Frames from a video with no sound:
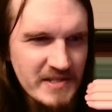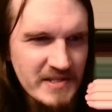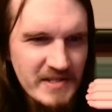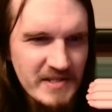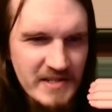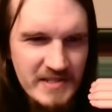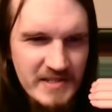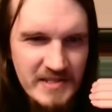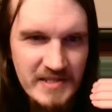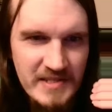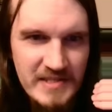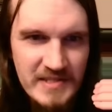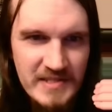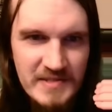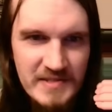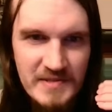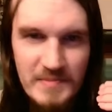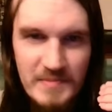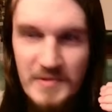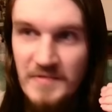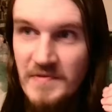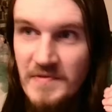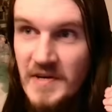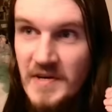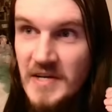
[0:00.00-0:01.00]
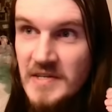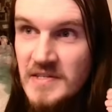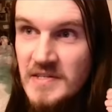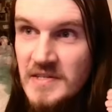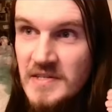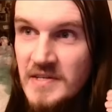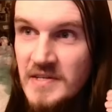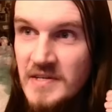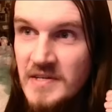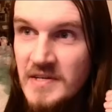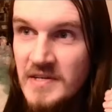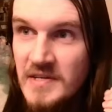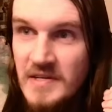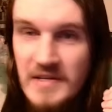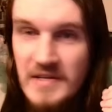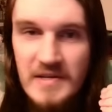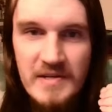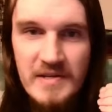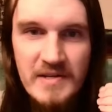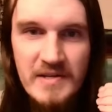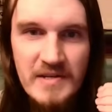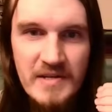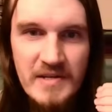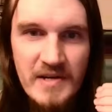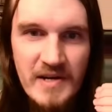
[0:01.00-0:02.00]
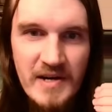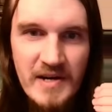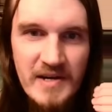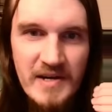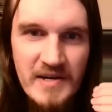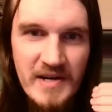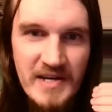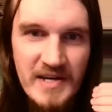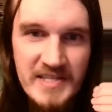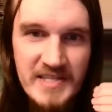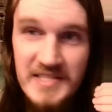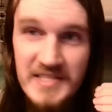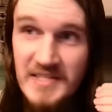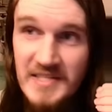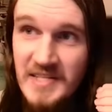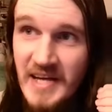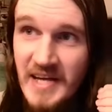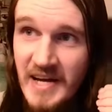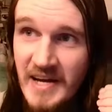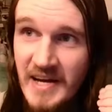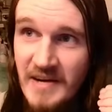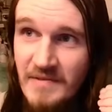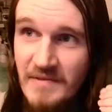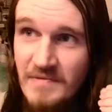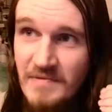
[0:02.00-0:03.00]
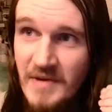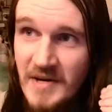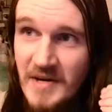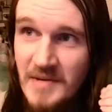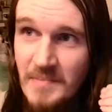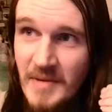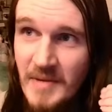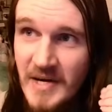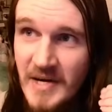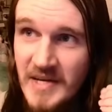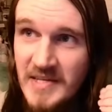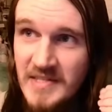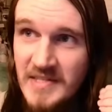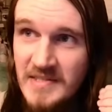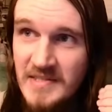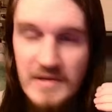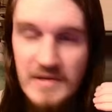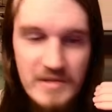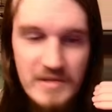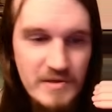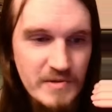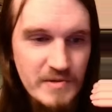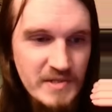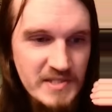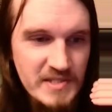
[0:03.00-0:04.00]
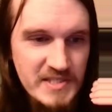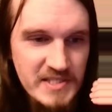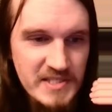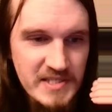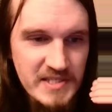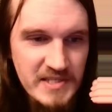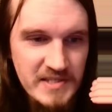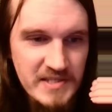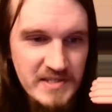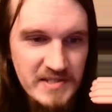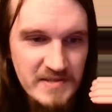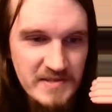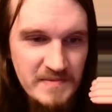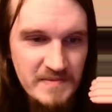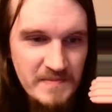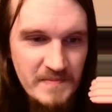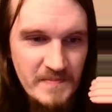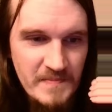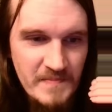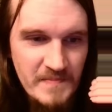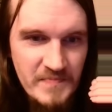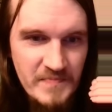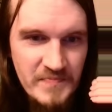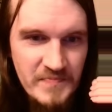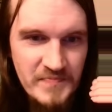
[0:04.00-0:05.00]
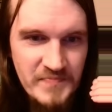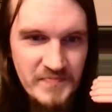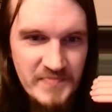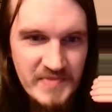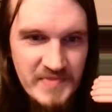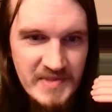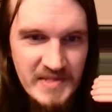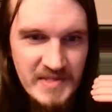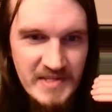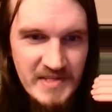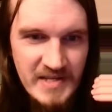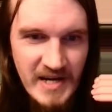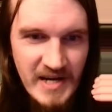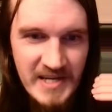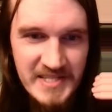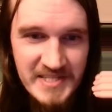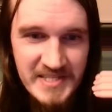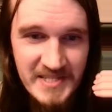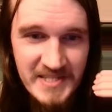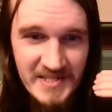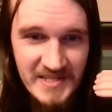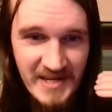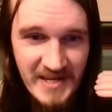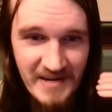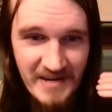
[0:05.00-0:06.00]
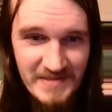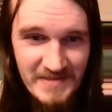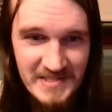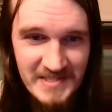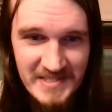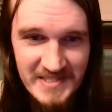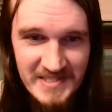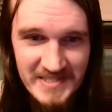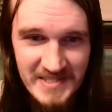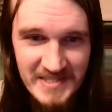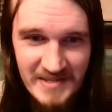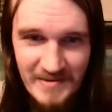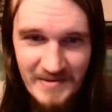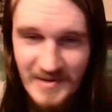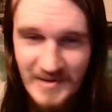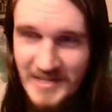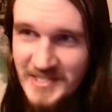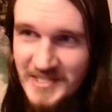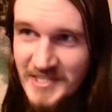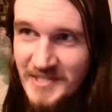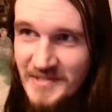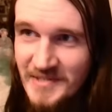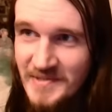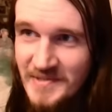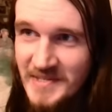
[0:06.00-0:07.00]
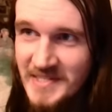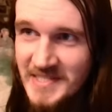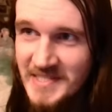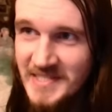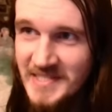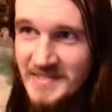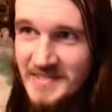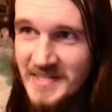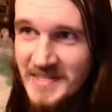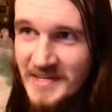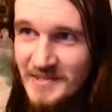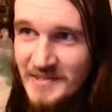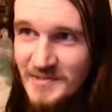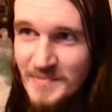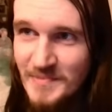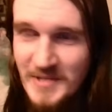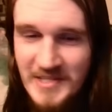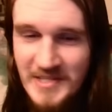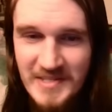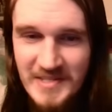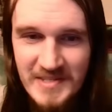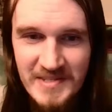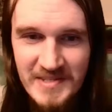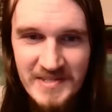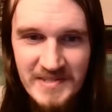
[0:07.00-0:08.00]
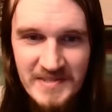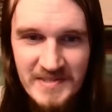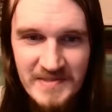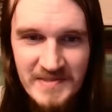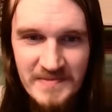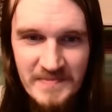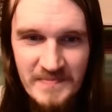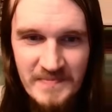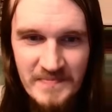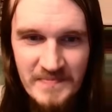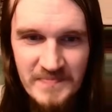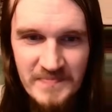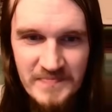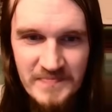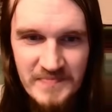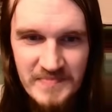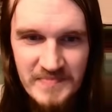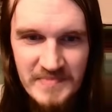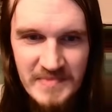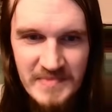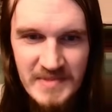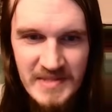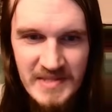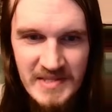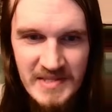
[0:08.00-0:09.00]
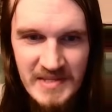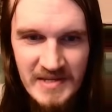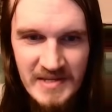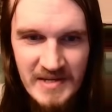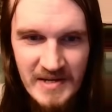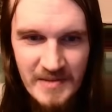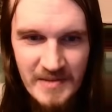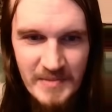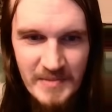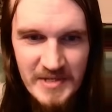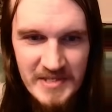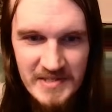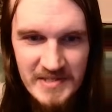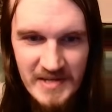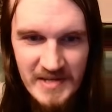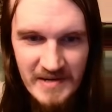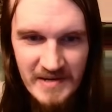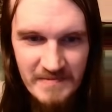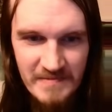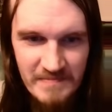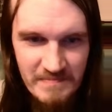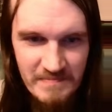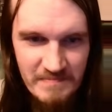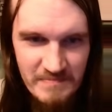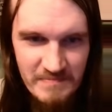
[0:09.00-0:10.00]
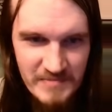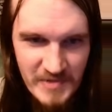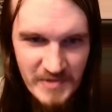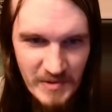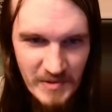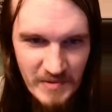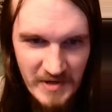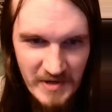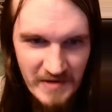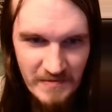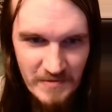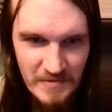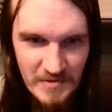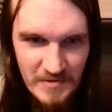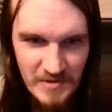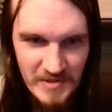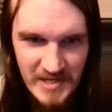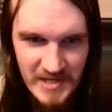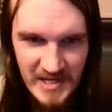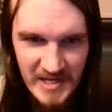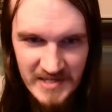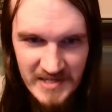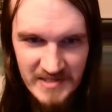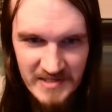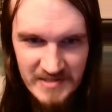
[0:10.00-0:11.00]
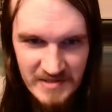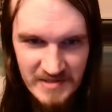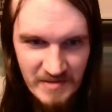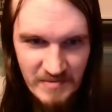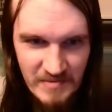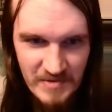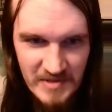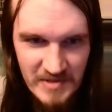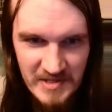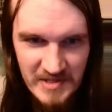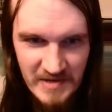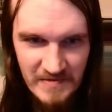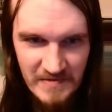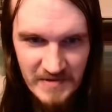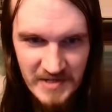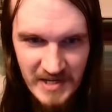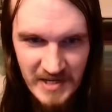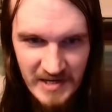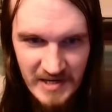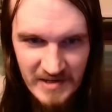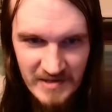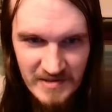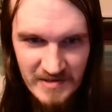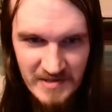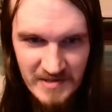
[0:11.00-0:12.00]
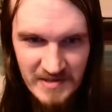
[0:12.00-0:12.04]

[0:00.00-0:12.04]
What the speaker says: I think this would be fine. I still have on mine. You can see. I still have the dislike ratio. It still tells me. I mean, I don't ever look at it. Don't really ever care.